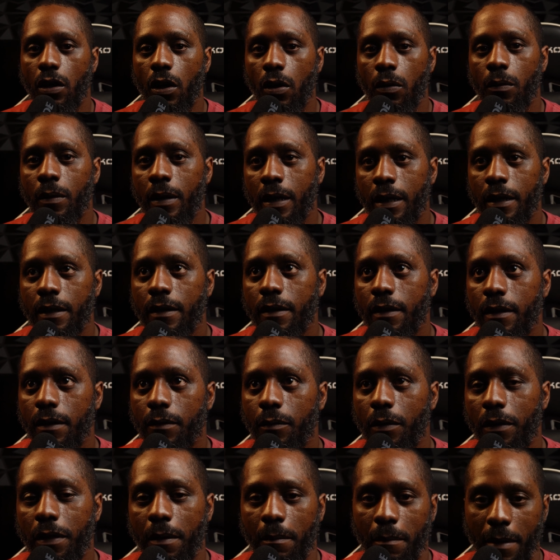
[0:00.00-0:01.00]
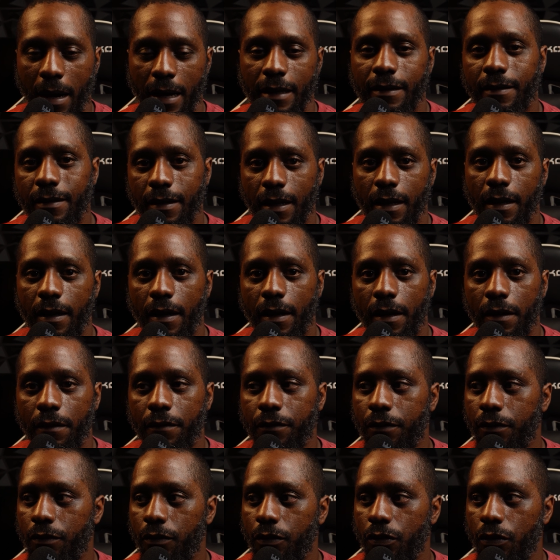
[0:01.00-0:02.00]
go in with the mindset
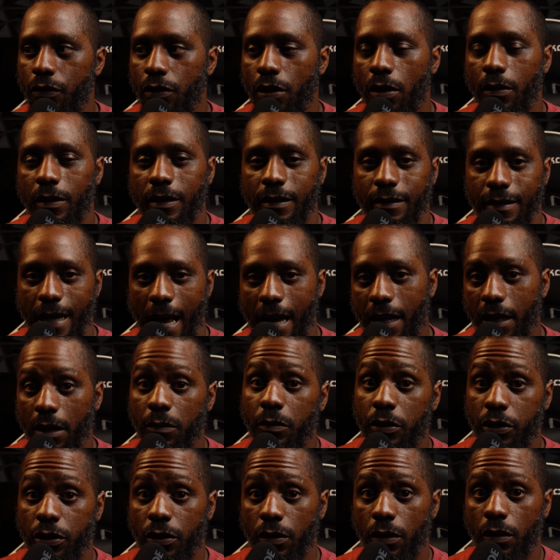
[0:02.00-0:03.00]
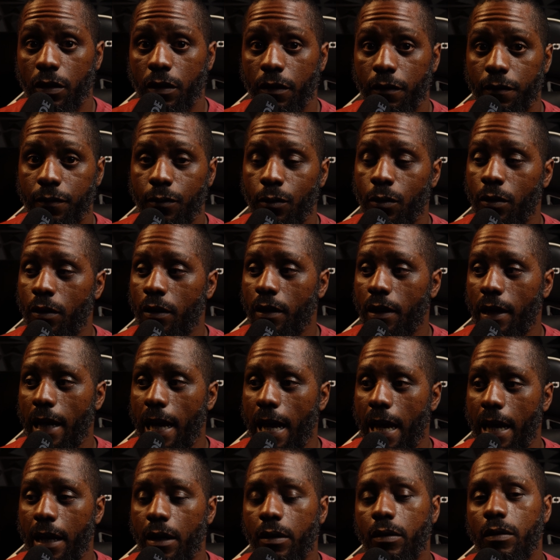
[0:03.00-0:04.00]
of you know exactly what you're looking for
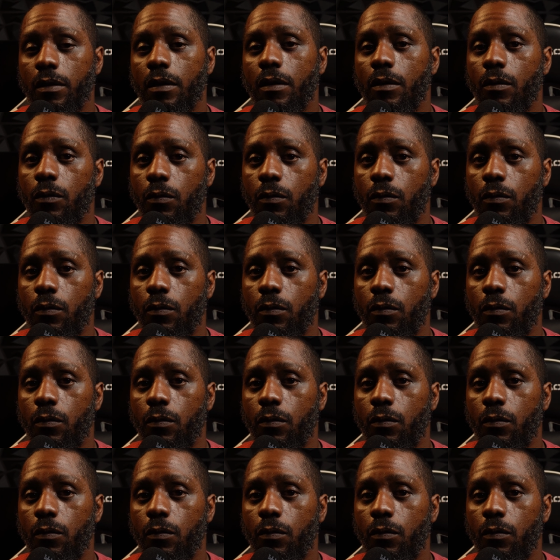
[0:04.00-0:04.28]
and